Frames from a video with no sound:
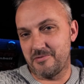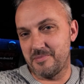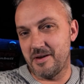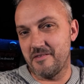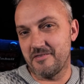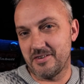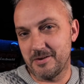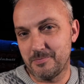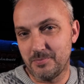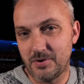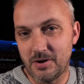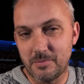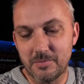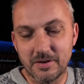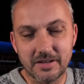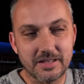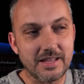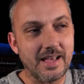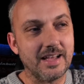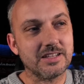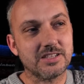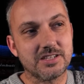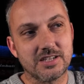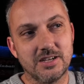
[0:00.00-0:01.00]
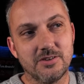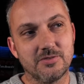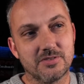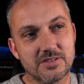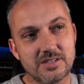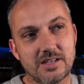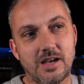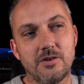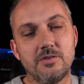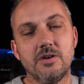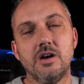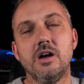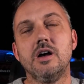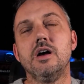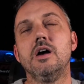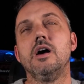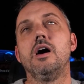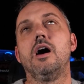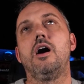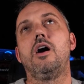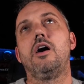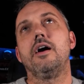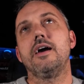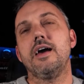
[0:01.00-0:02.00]
I'm having a pop at that too. So,
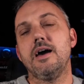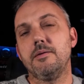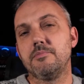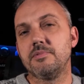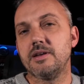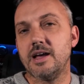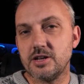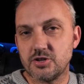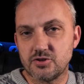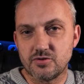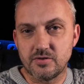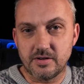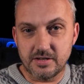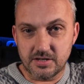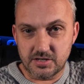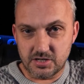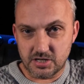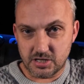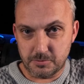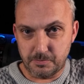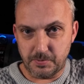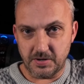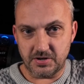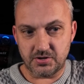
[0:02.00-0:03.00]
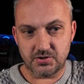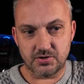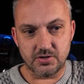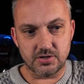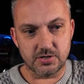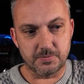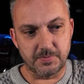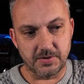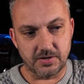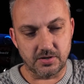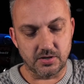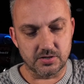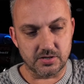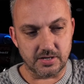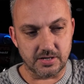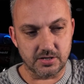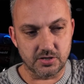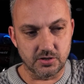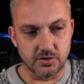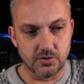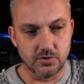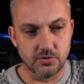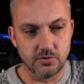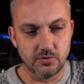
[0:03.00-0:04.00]
I am naturally suspicious because I
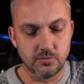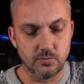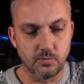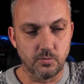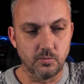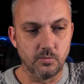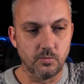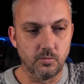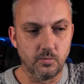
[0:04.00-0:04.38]
do